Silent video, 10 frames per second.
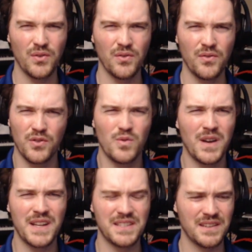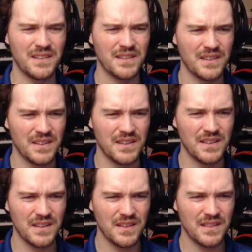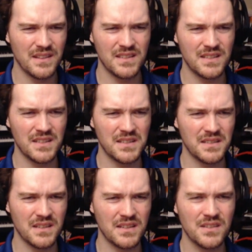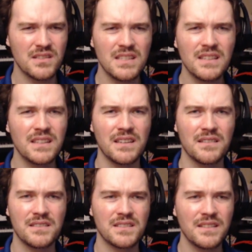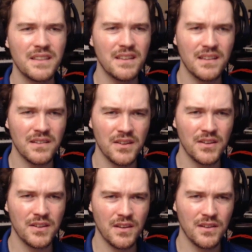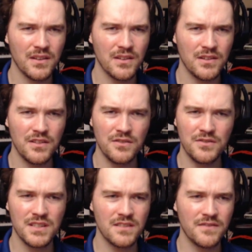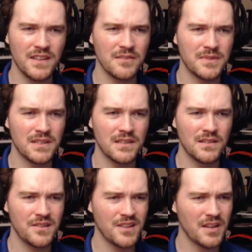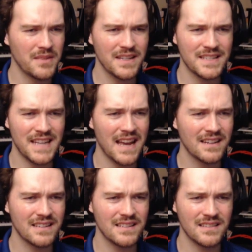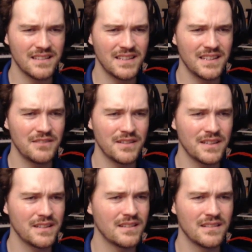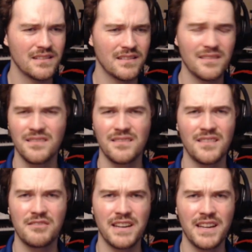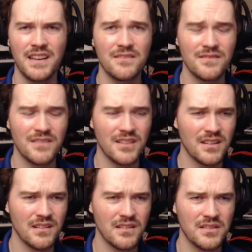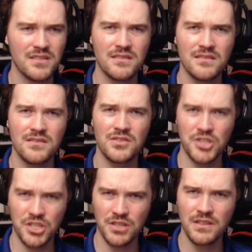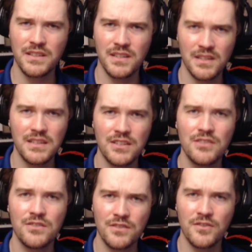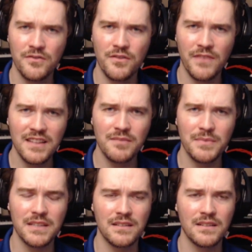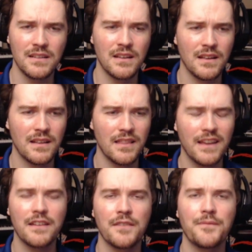For what? This is just such a silly thing. You just developed it. You're not being attacked in any way. Not right now. Just chill and continue your development. Like,